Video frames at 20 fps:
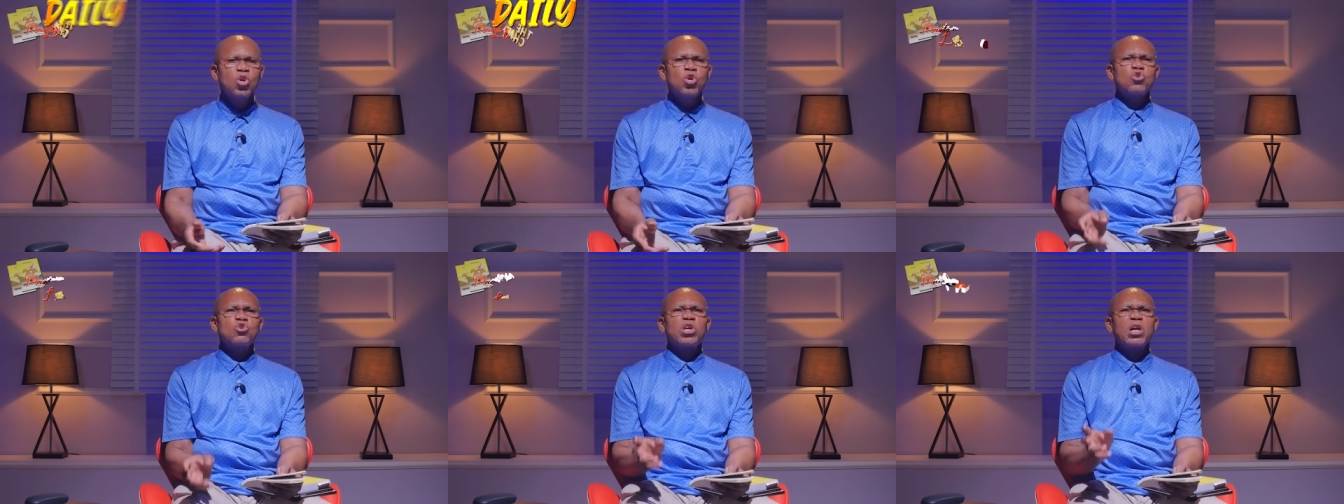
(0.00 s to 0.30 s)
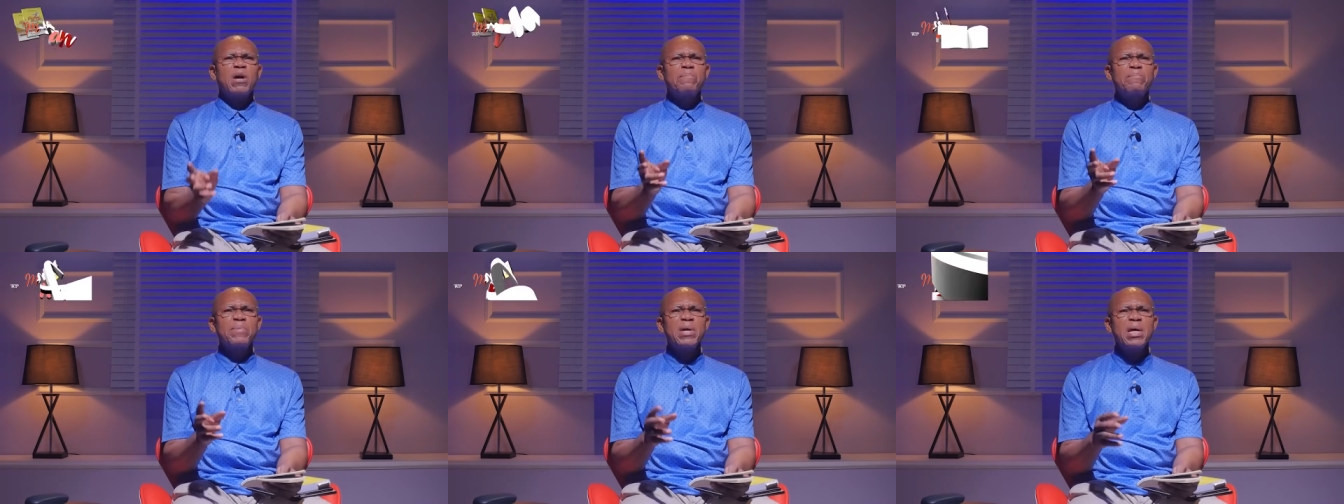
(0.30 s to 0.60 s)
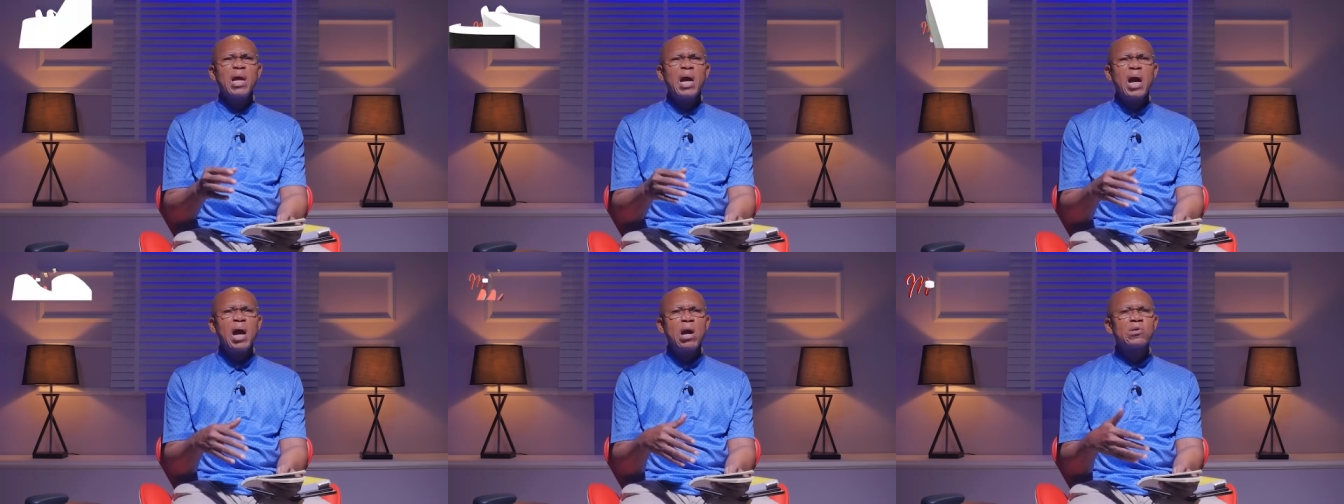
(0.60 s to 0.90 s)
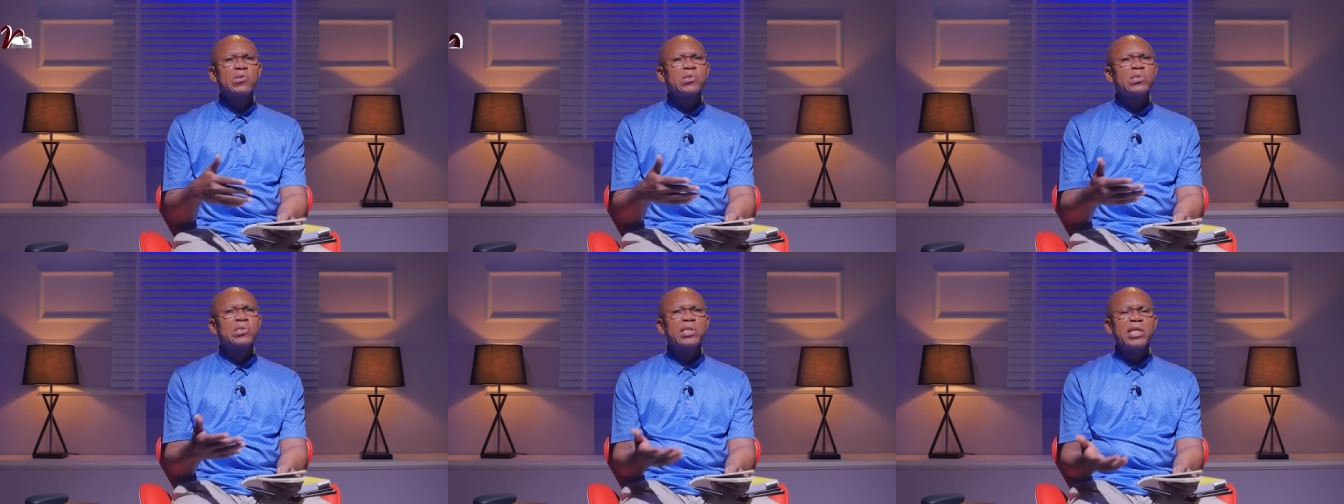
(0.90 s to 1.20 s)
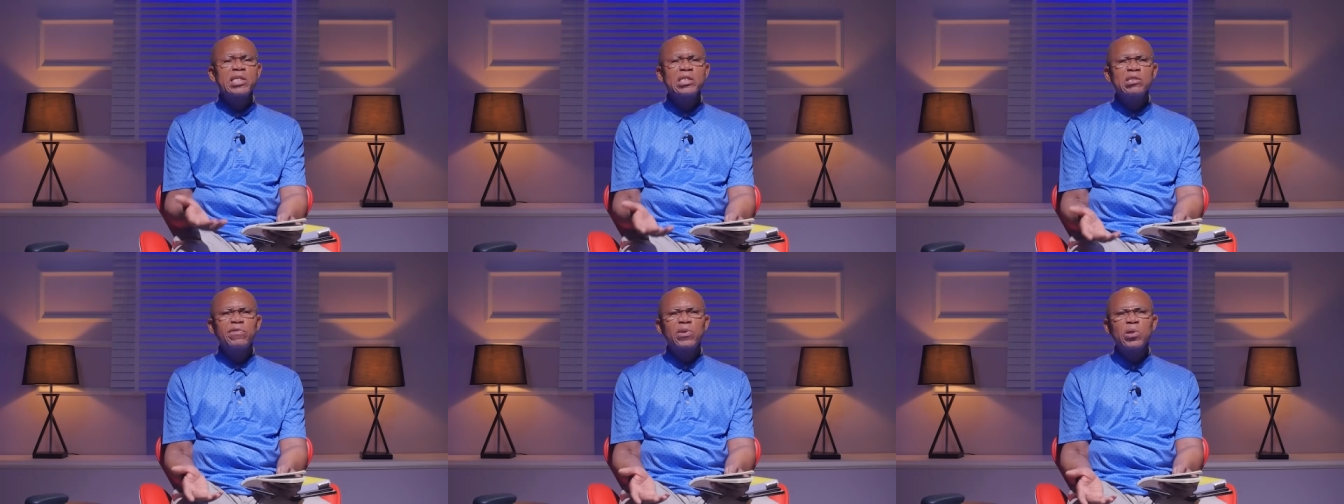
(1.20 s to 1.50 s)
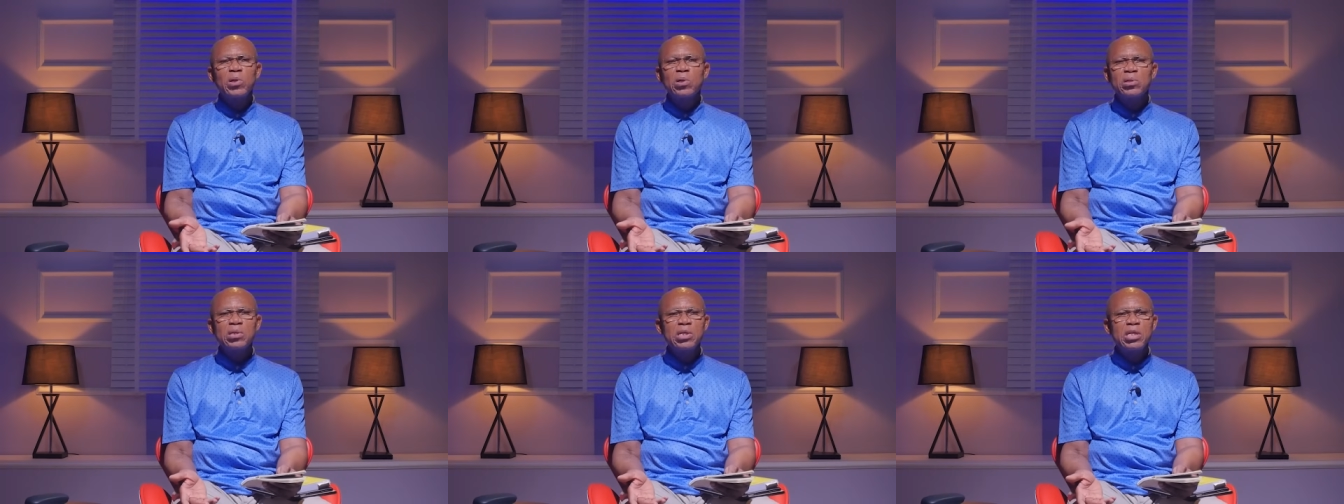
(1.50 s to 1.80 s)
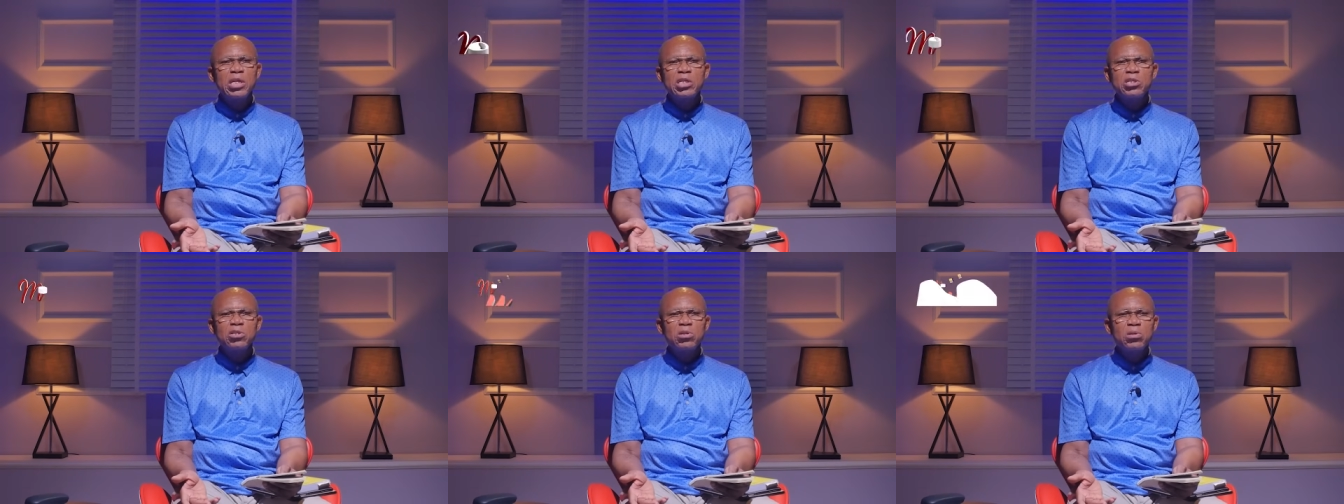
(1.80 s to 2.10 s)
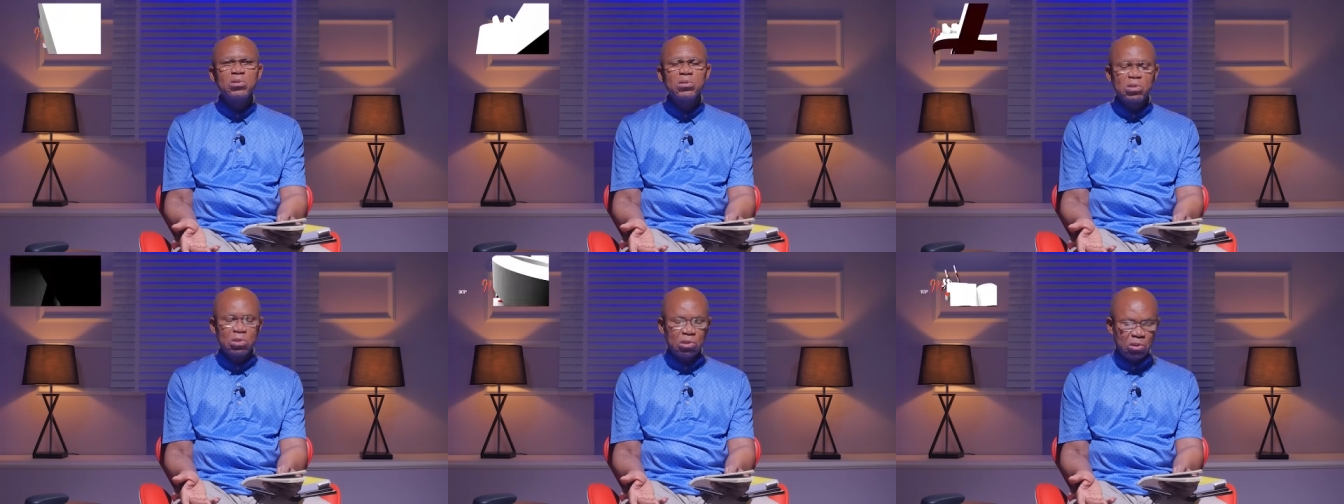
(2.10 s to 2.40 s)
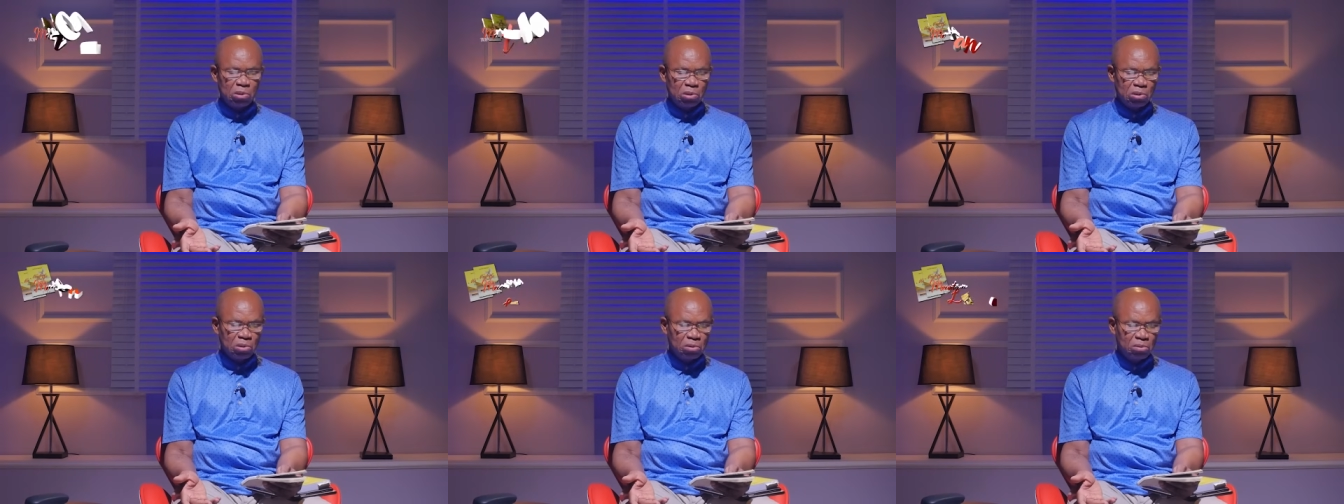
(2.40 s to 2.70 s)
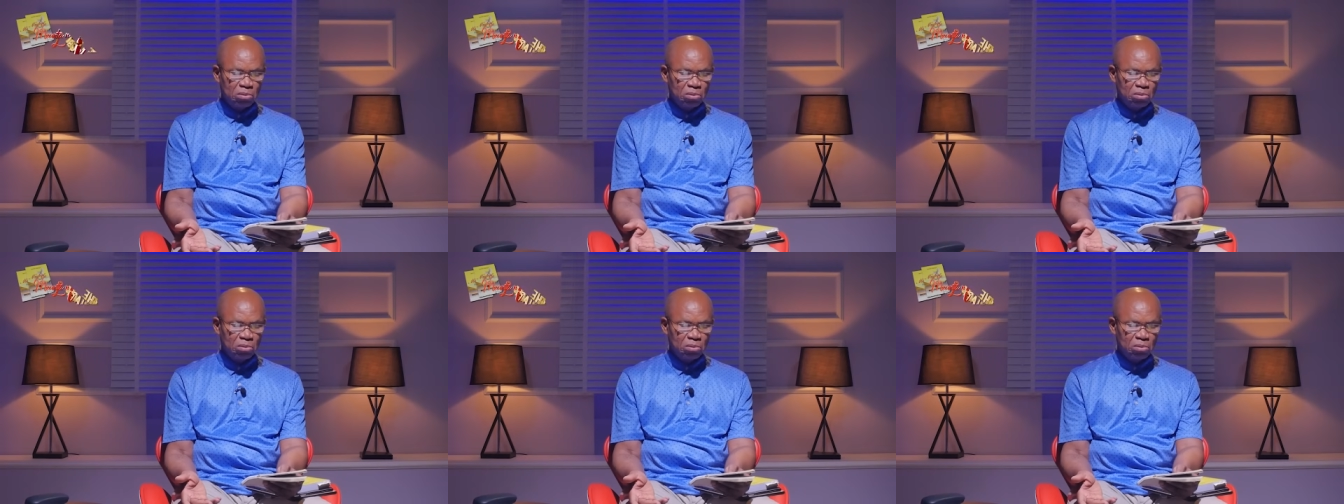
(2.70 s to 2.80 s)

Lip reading: You can pay house rent for your relations.